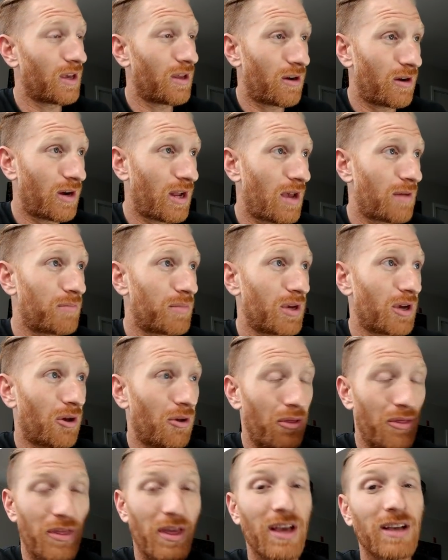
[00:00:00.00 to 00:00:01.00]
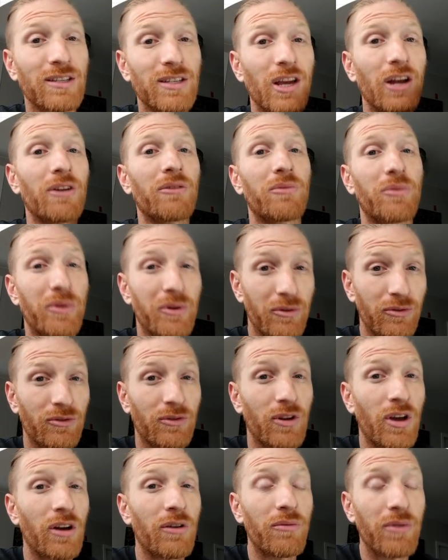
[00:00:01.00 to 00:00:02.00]
internet bill, things that are
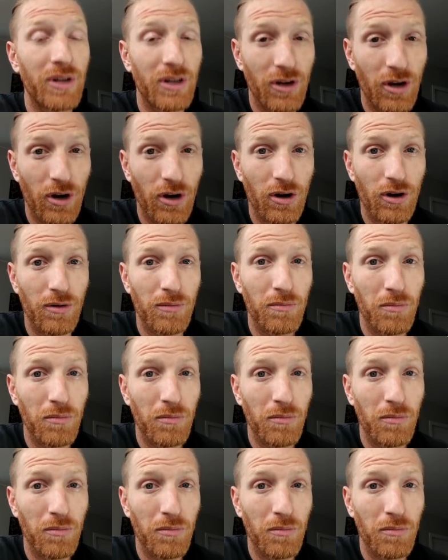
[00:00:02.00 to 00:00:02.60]
going to recur